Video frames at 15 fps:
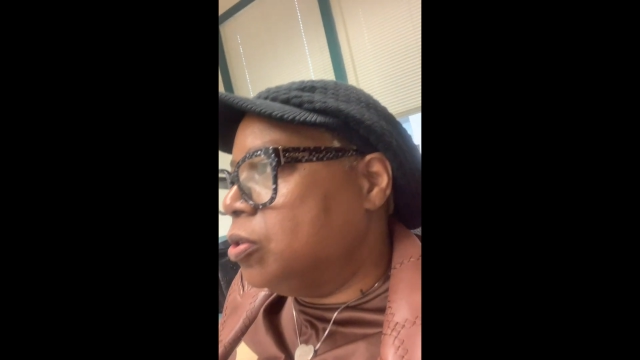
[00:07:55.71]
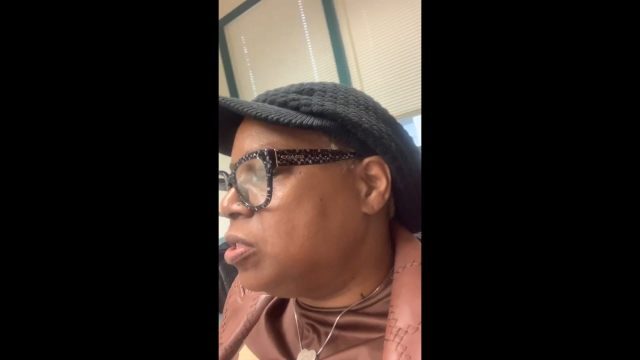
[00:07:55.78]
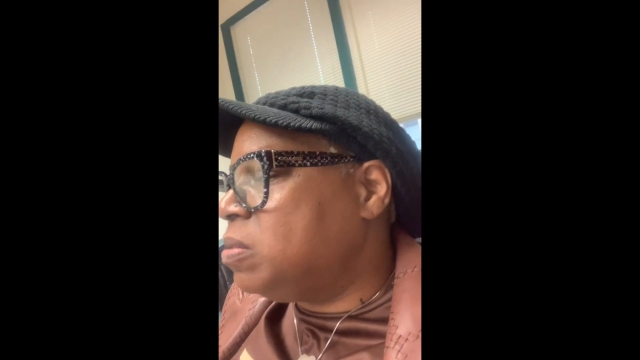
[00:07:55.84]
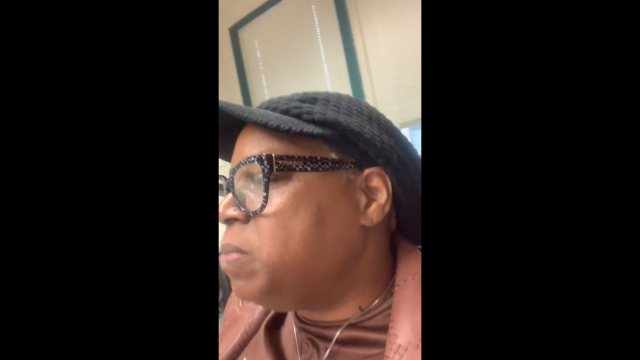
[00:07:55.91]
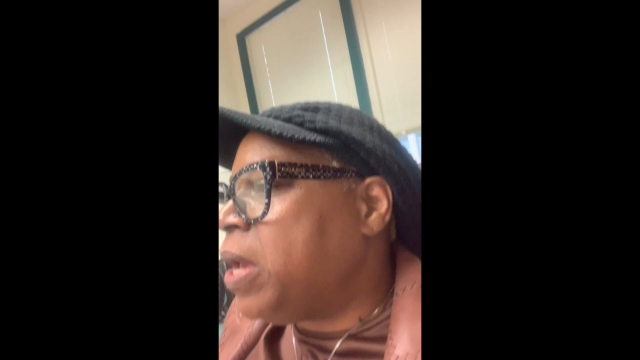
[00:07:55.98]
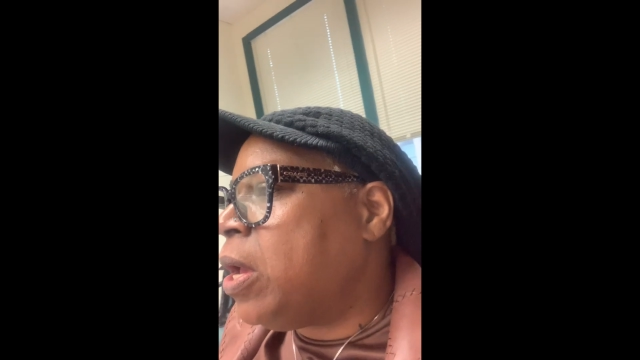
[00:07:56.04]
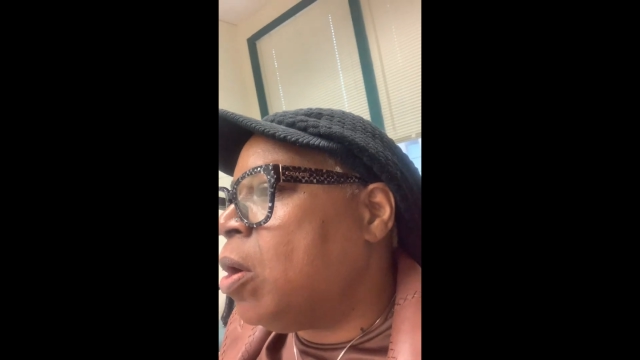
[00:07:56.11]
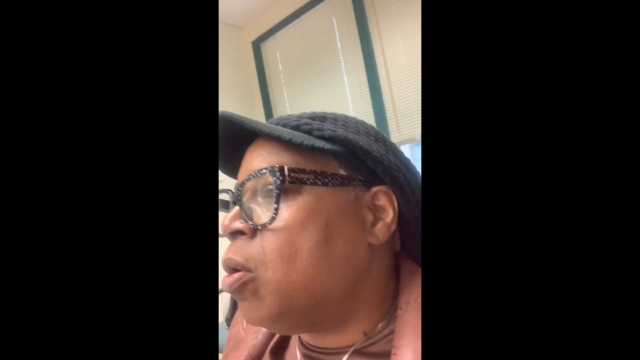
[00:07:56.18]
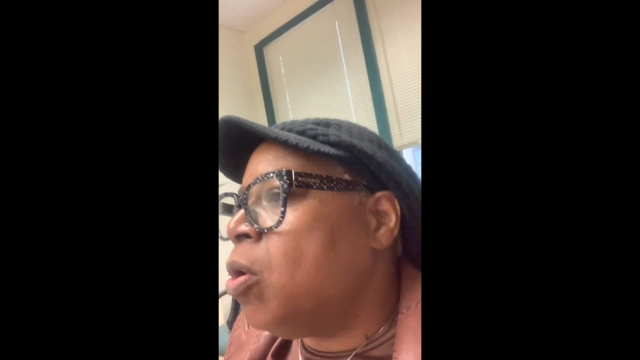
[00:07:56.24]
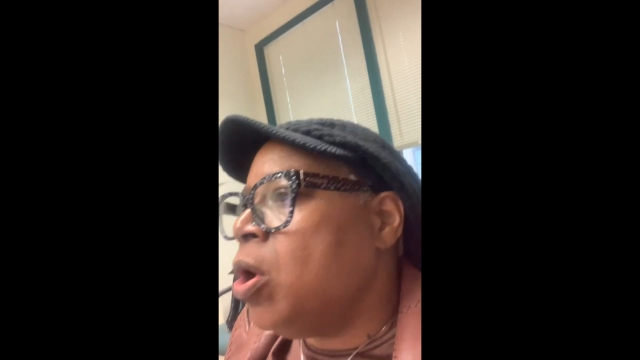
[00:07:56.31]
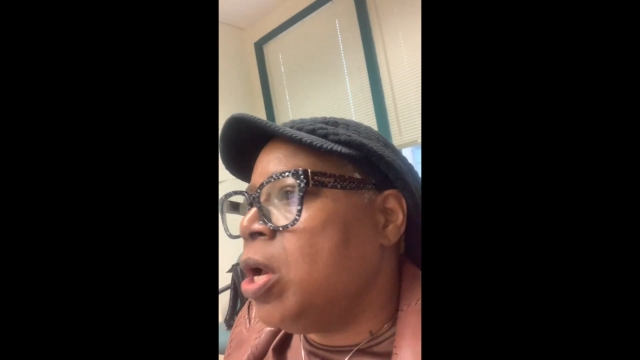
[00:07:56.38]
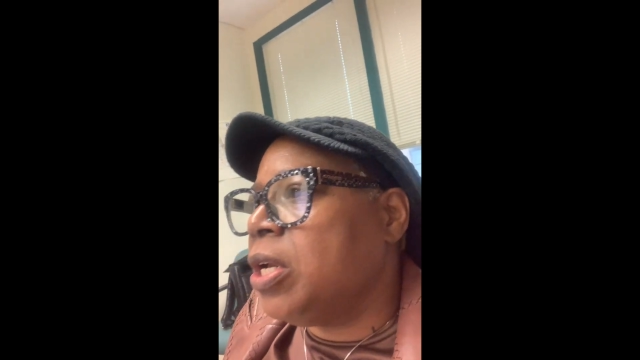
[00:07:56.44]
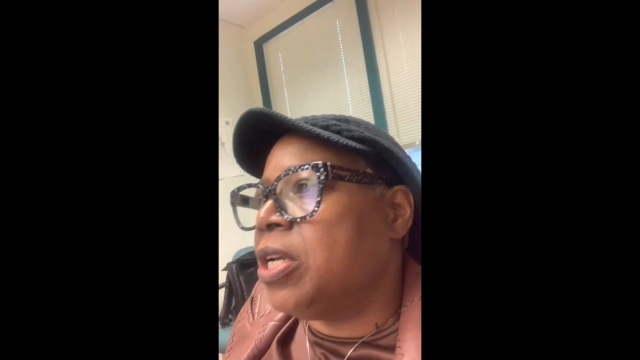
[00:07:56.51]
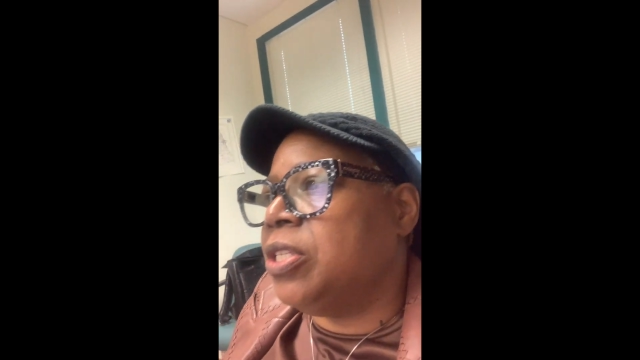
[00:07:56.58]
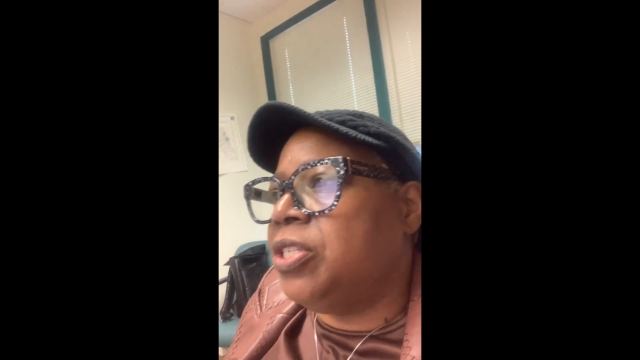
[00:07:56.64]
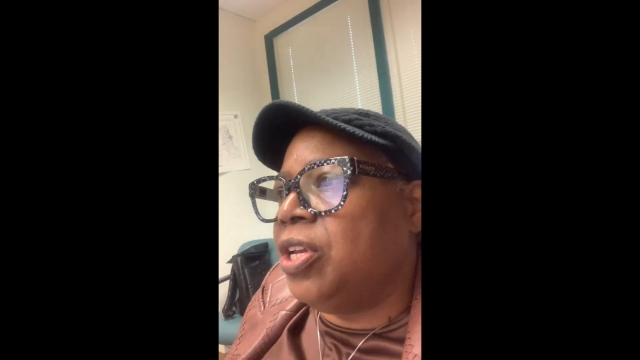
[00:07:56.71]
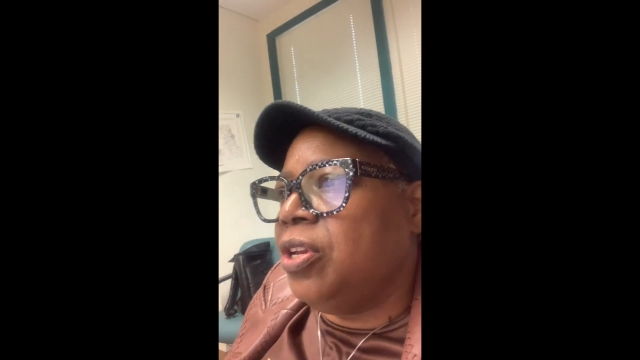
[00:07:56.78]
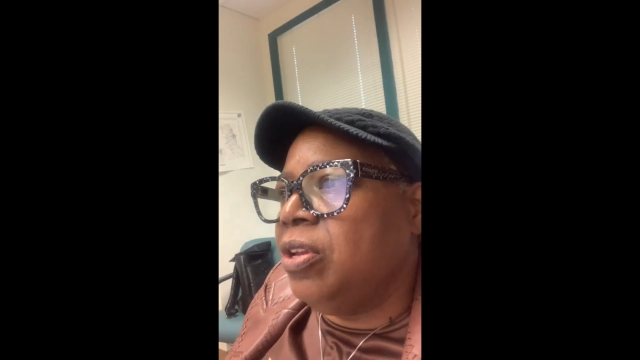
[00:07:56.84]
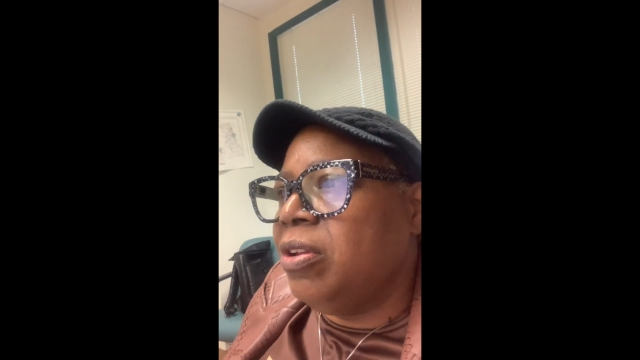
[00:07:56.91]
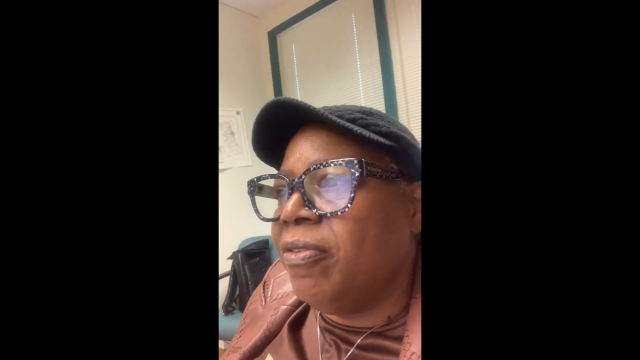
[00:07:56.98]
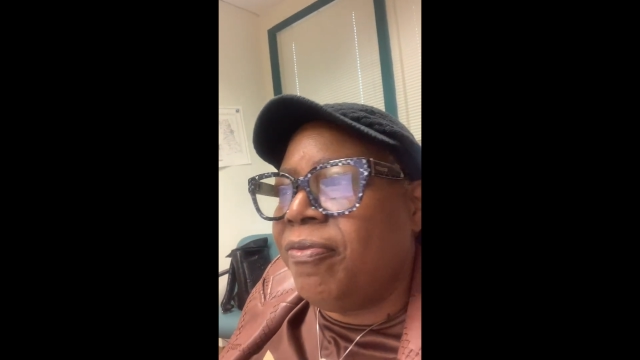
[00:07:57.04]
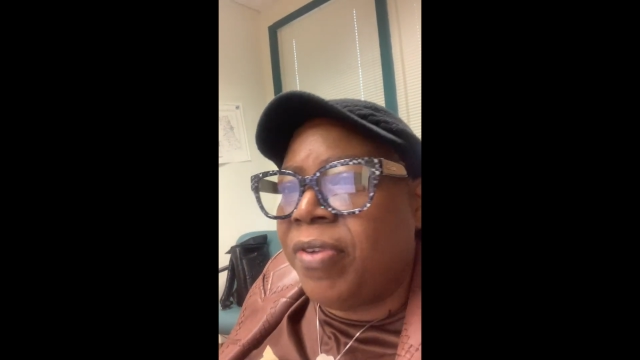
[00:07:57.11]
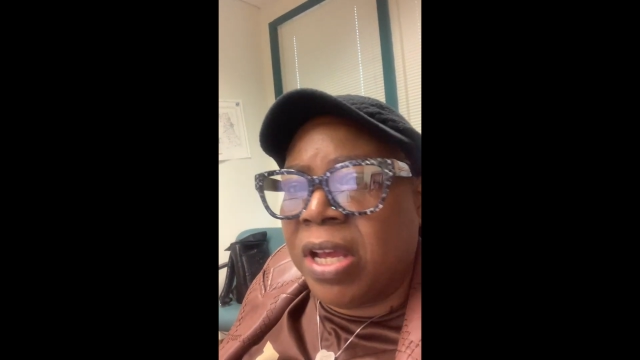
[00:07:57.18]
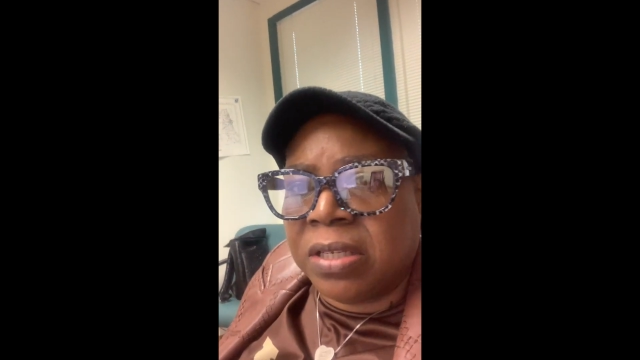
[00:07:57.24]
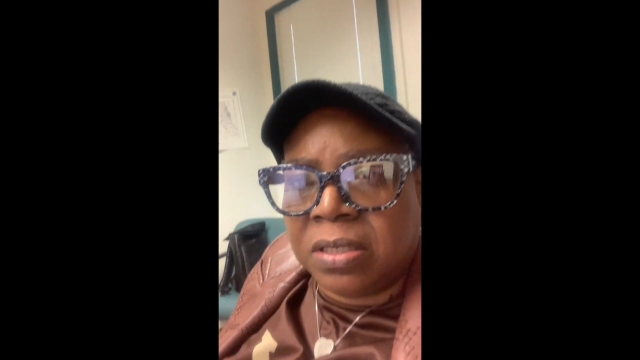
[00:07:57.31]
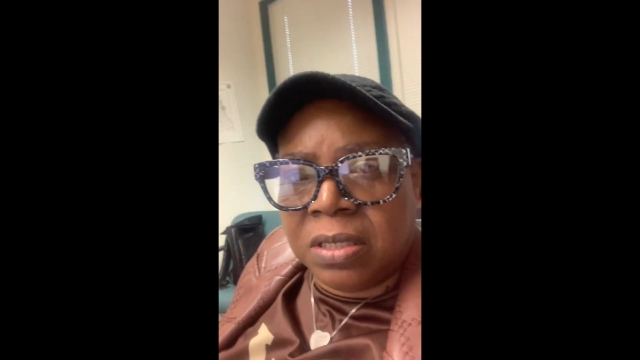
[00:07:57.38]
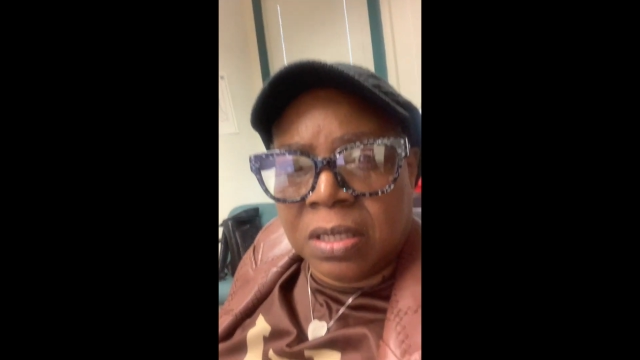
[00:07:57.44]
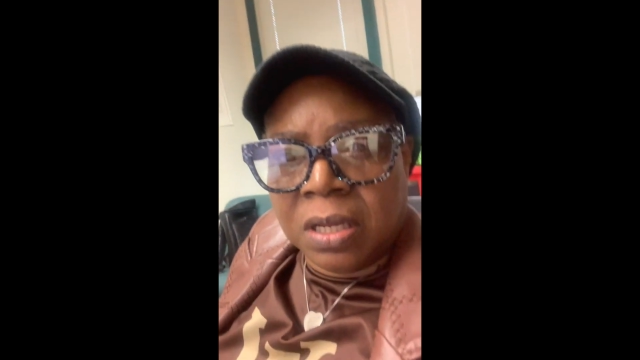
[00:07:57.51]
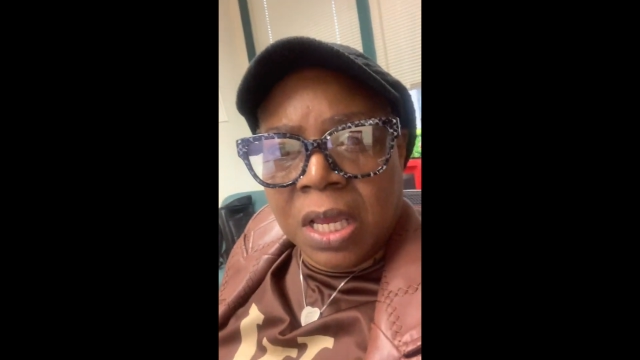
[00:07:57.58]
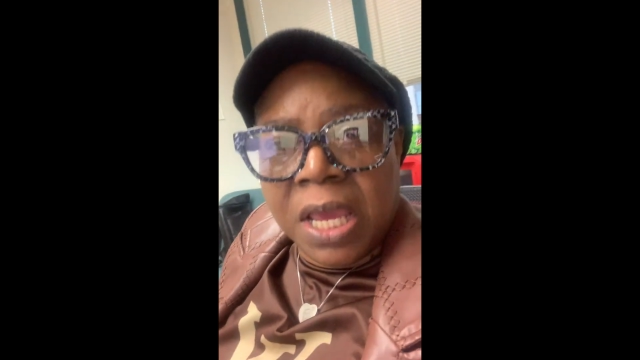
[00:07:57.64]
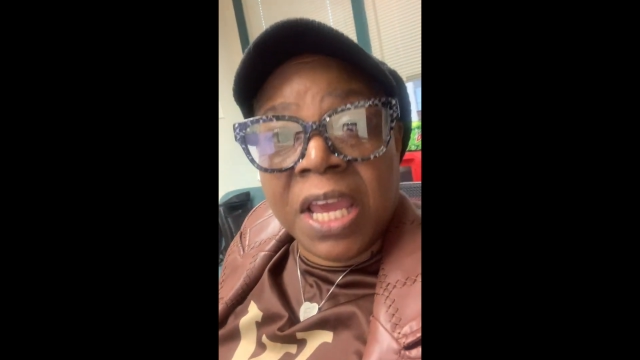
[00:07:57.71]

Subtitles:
smell, continue to fester,